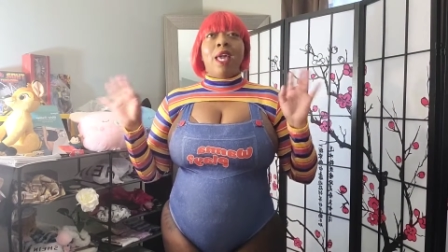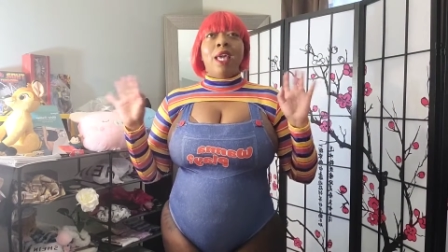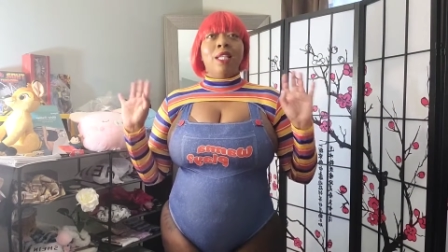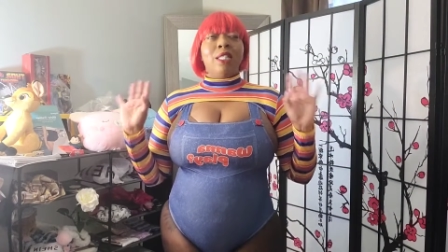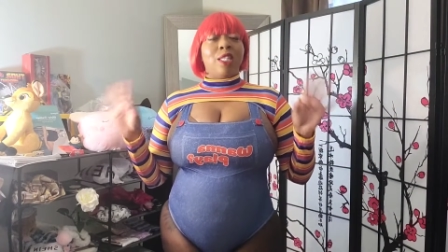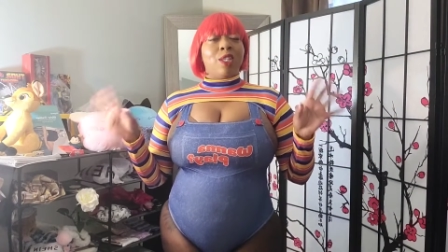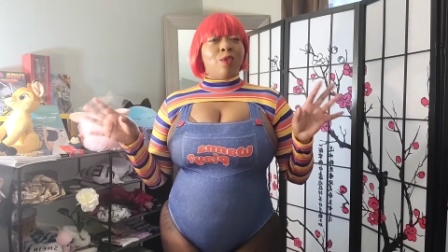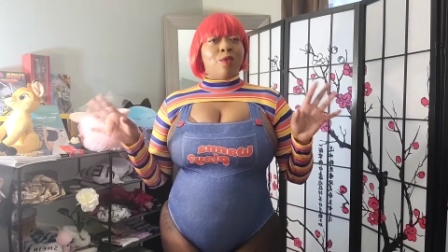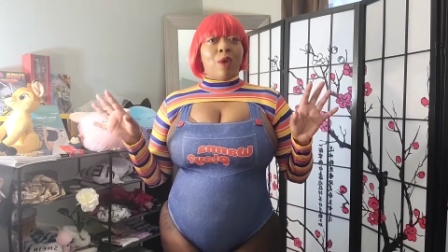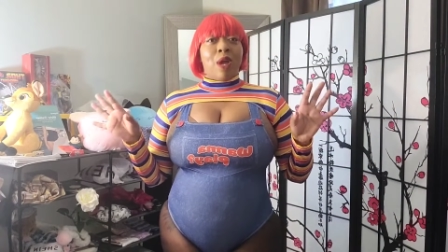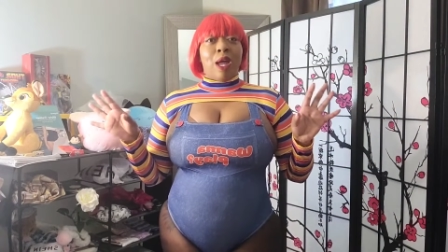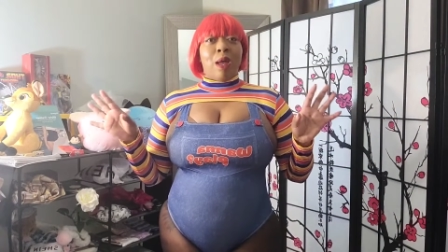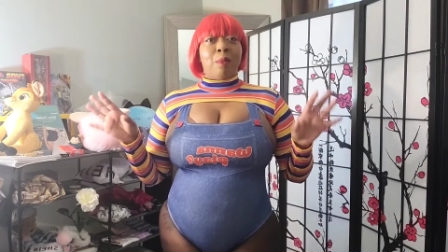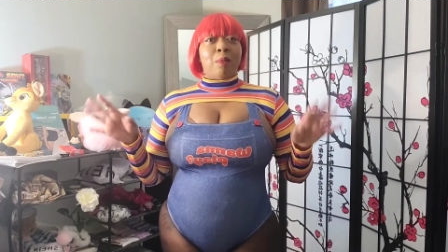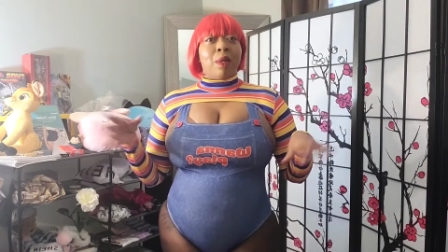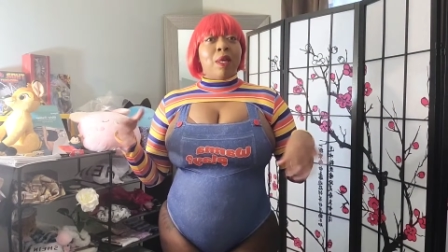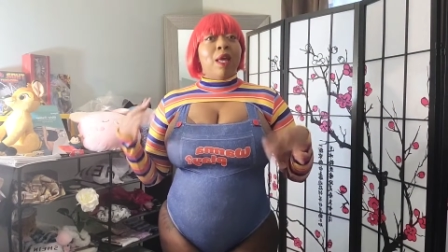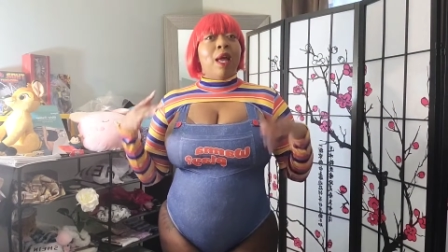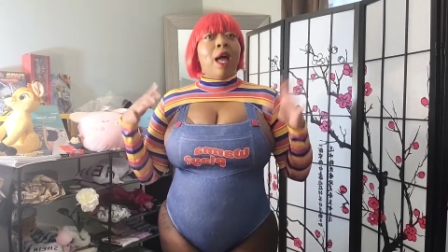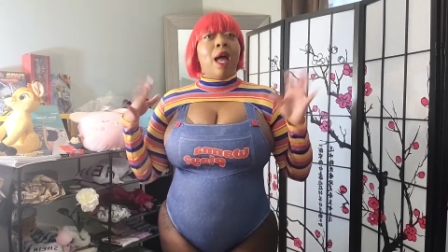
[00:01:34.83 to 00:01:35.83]
It's a
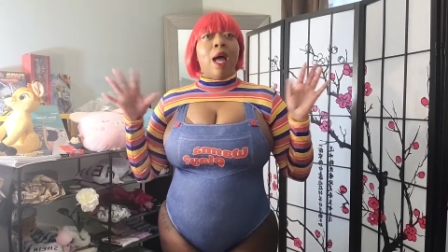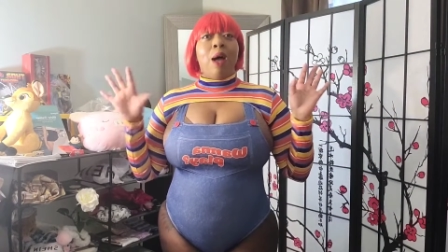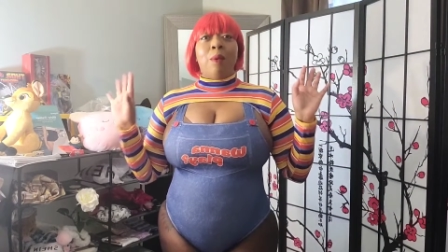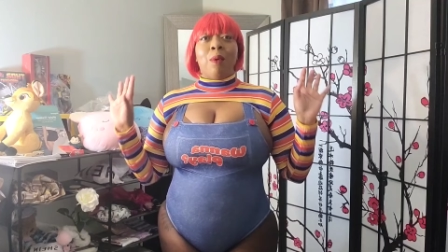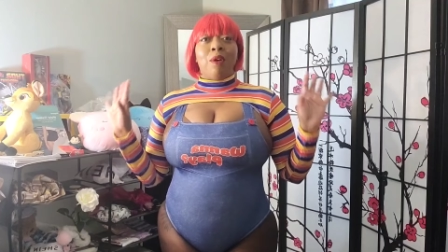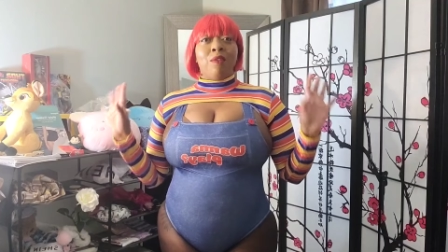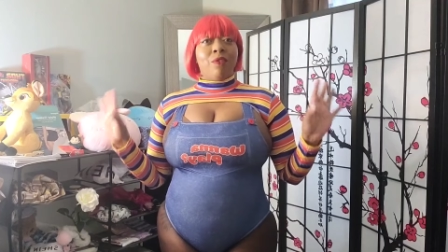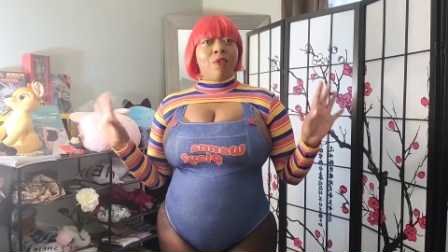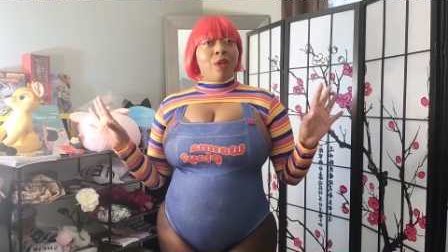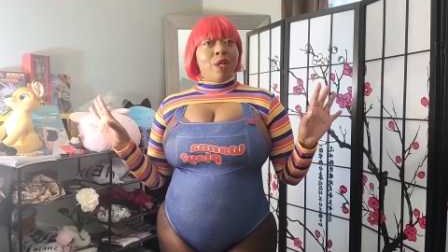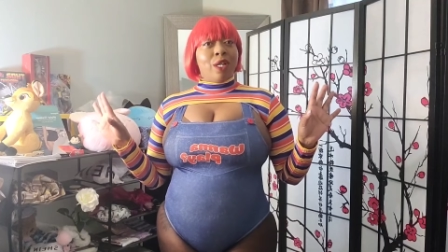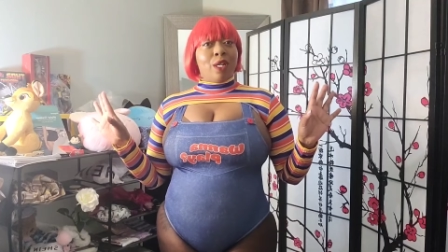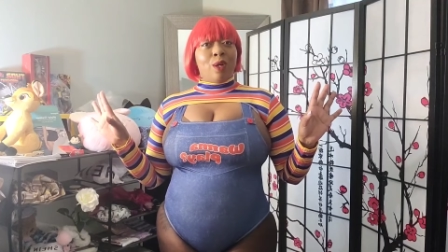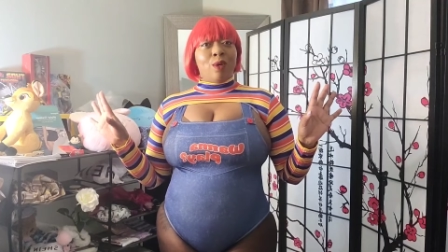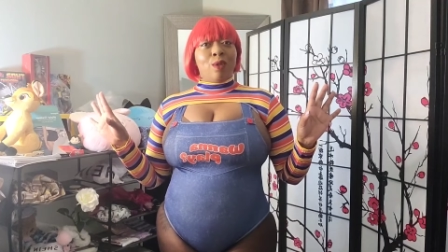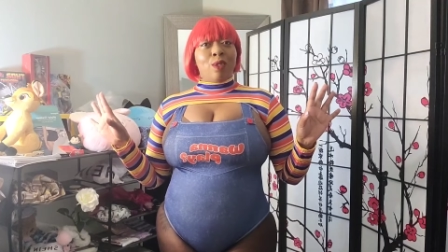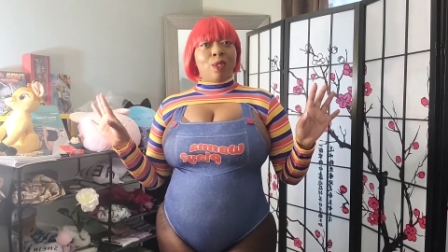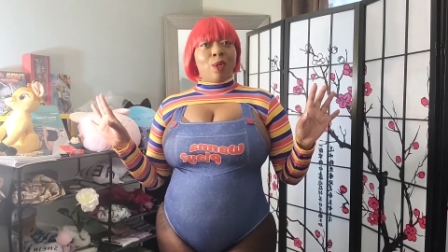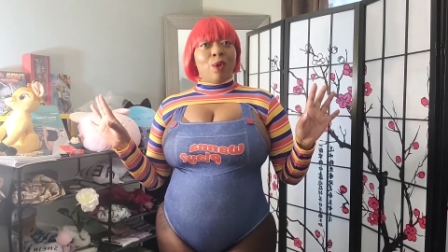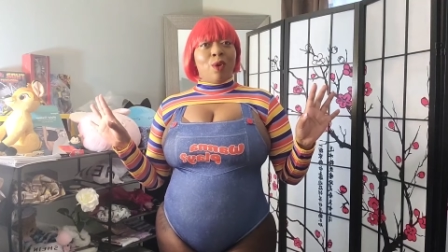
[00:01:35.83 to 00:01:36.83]
wrap. However it
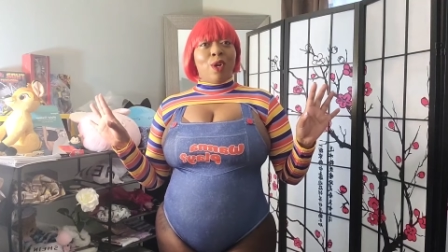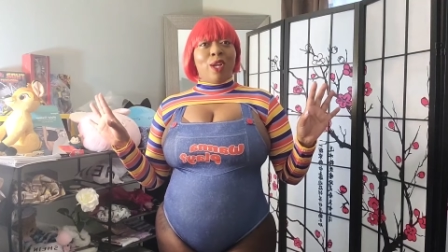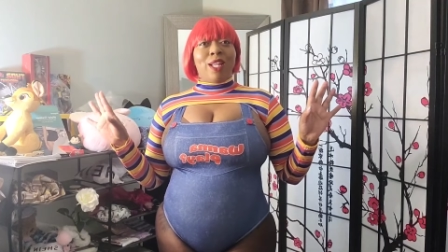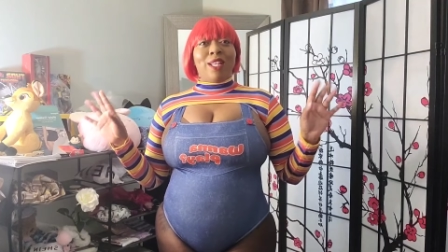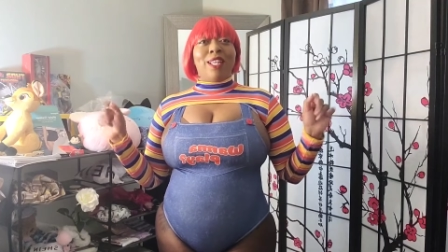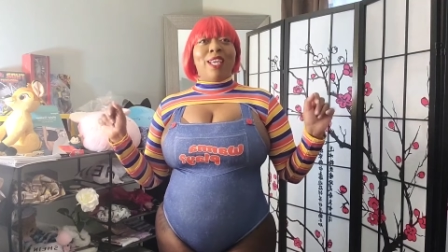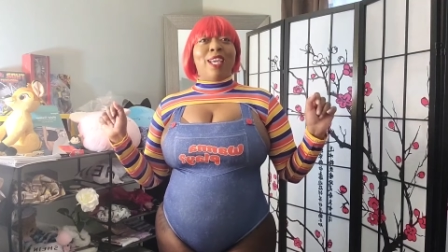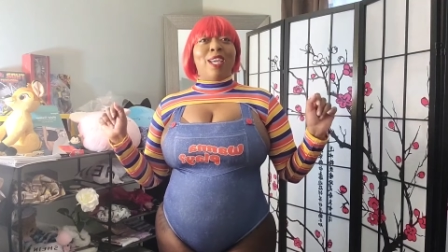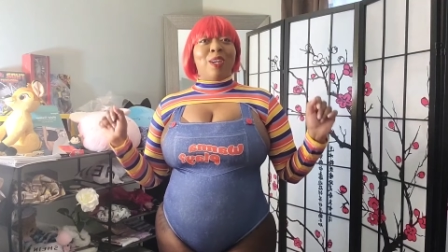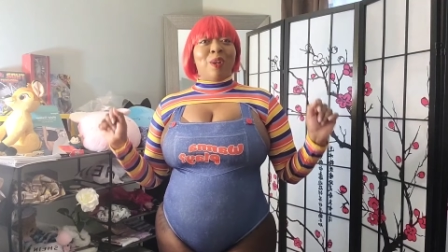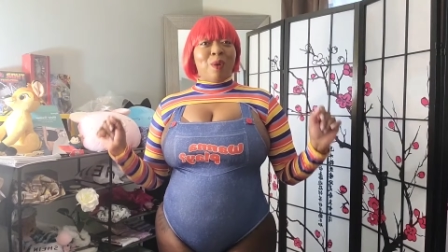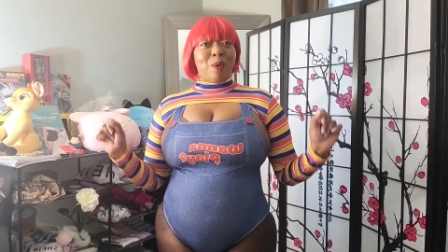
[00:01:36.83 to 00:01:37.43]
goes on,